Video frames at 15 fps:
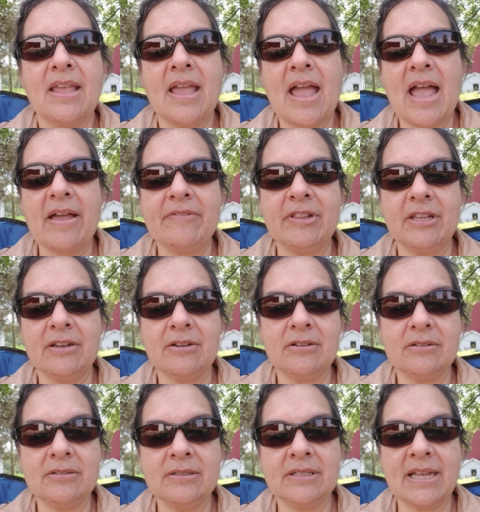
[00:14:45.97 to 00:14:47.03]
Have a
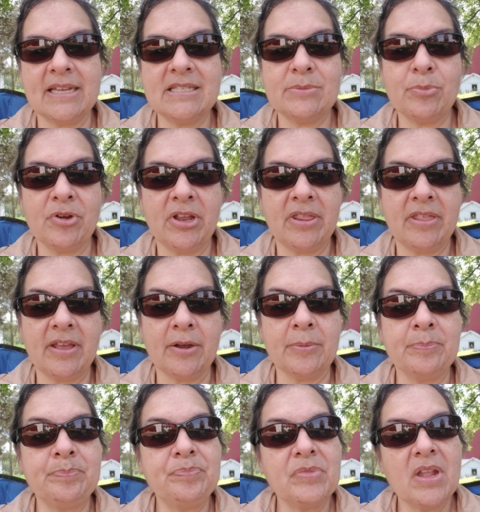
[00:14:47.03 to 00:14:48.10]
little nice breathe there.
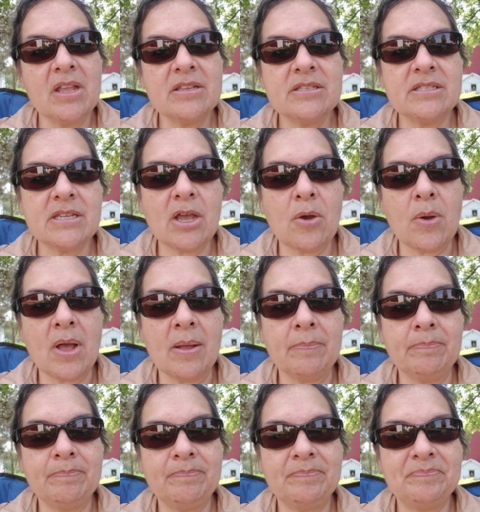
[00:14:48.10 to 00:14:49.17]
So,
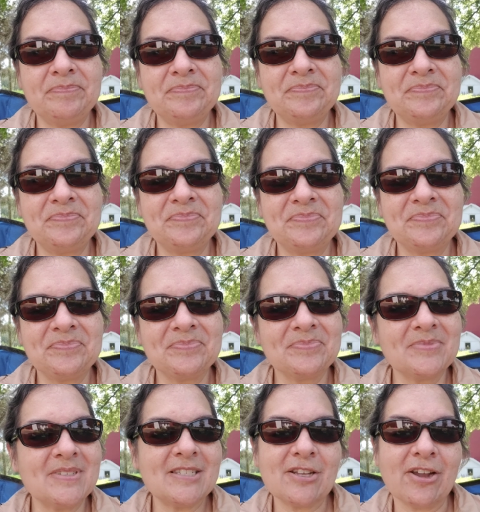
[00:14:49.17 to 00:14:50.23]

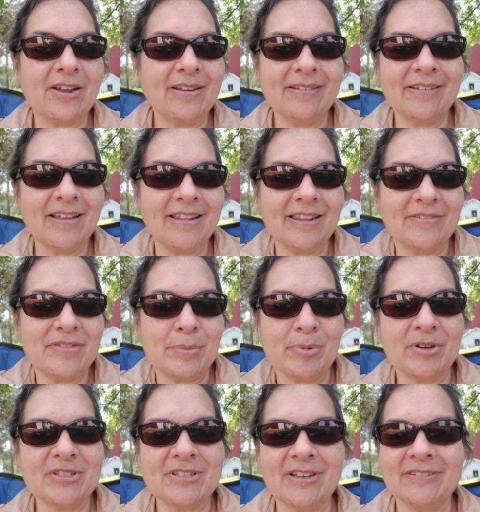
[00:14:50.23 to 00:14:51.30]
sorry, I love the
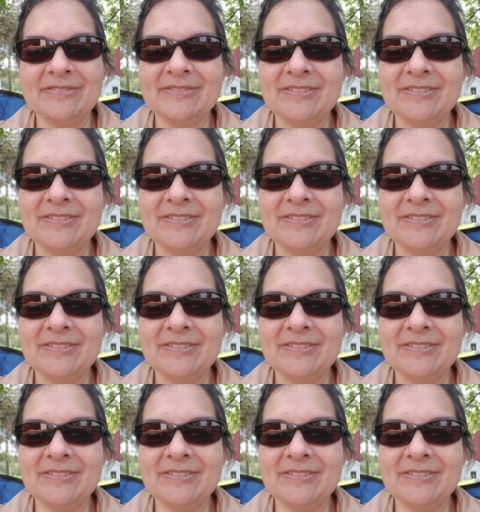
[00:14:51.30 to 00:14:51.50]
bird song.